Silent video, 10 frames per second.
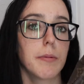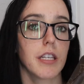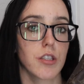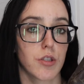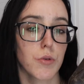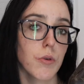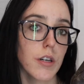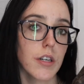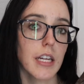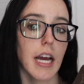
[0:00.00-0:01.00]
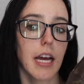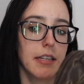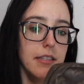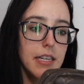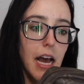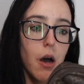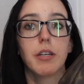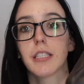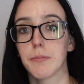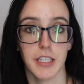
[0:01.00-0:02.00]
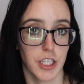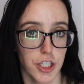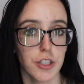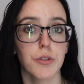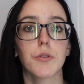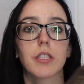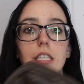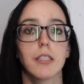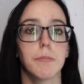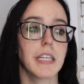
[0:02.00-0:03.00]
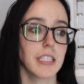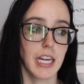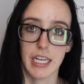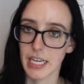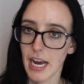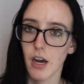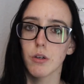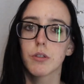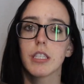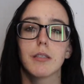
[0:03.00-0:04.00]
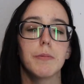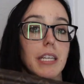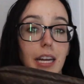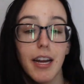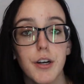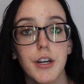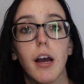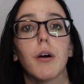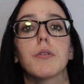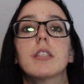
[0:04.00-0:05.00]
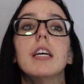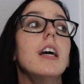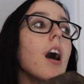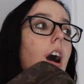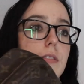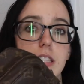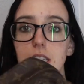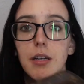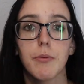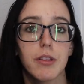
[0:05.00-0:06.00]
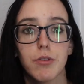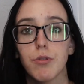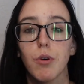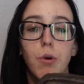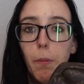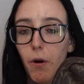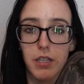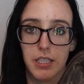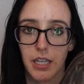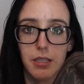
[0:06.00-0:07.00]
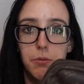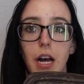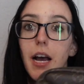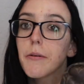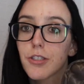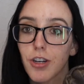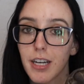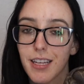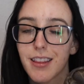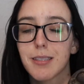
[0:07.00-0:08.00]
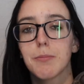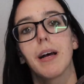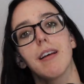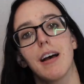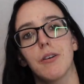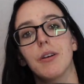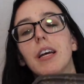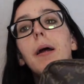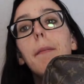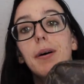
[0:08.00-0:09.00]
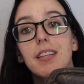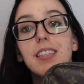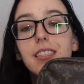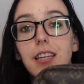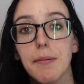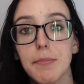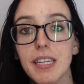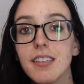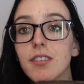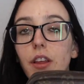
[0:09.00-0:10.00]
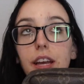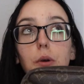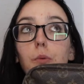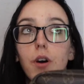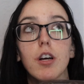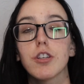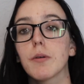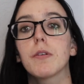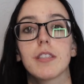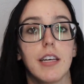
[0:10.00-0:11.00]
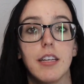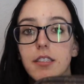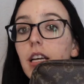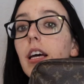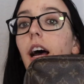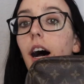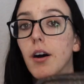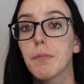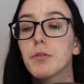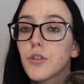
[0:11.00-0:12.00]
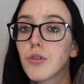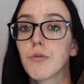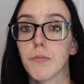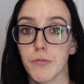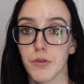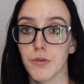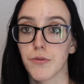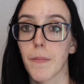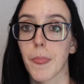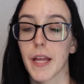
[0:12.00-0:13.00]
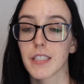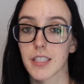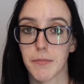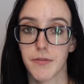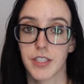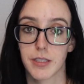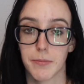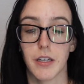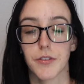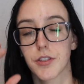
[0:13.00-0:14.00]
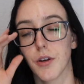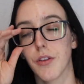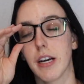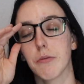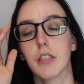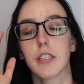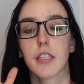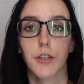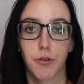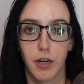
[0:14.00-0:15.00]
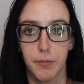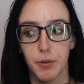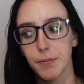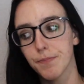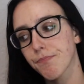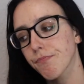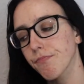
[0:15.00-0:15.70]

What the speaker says: being stored and now it's being used, it's being taken out, it's being aired out. Obviously it went through the whole process when I was trying to get the smell out, but the scent beads like 100% helped to remove some of the smell. So that was incredible.